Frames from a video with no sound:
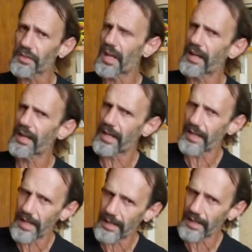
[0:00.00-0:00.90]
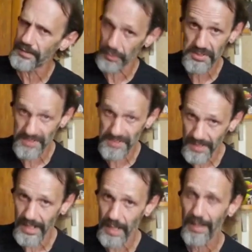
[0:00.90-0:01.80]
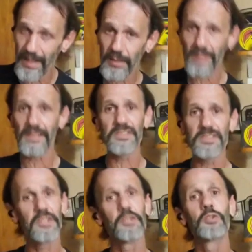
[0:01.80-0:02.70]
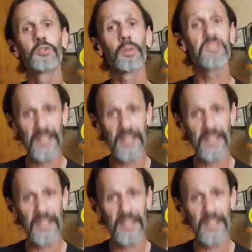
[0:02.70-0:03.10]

and your son. Am I correct on saying you do a